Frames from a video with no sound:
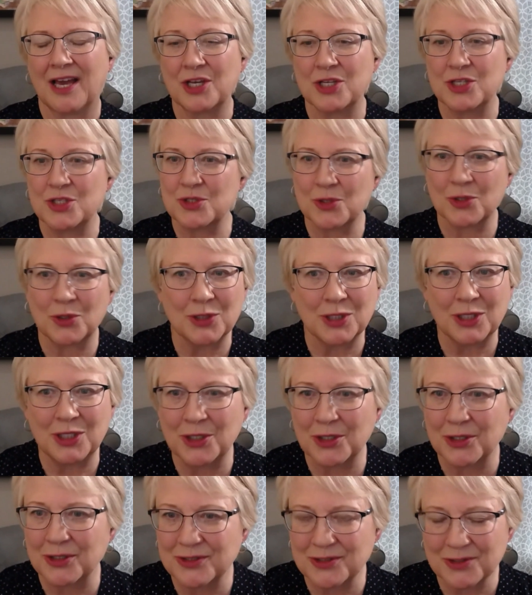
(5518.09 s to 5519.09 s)

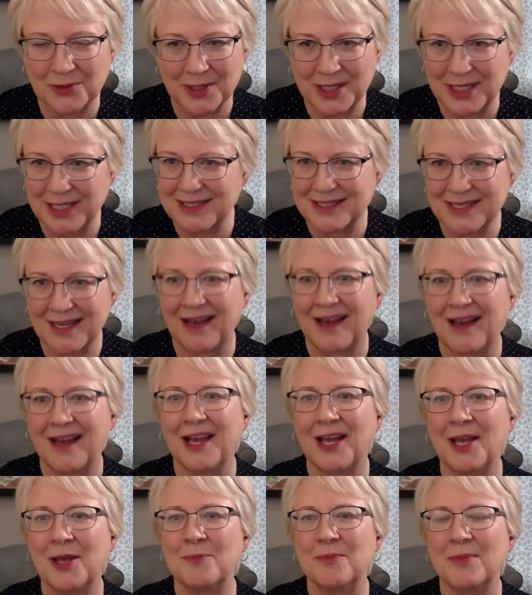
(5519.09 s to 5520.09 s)
controlling your screen
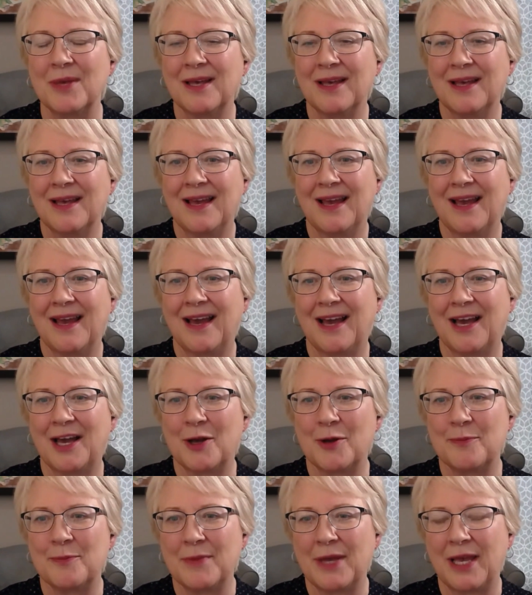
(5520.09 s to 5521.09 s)
time,
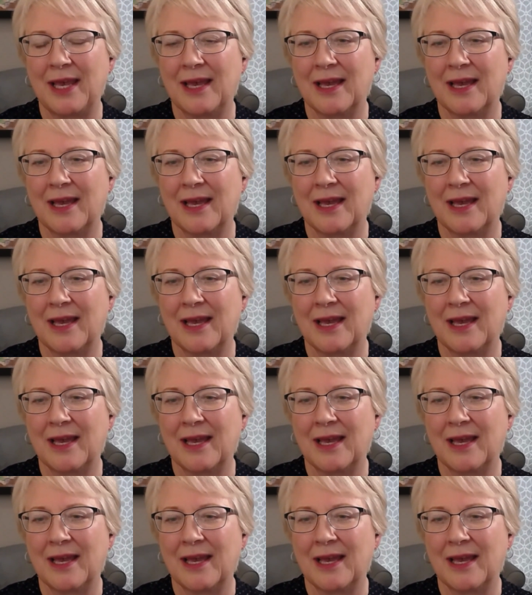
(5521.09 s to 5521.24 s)
um,